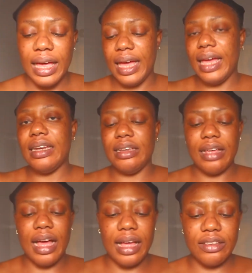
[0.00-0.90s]
And
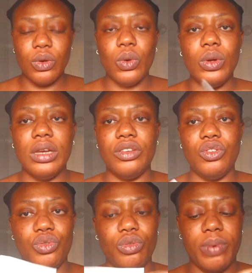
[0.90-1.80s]
it has only
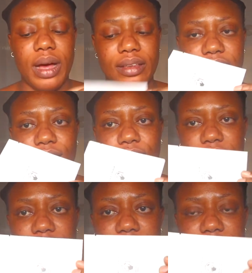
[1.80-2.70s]
2 packs of
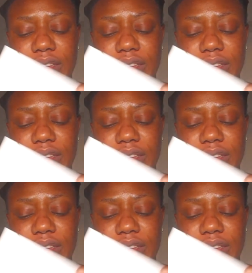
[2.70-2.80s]
this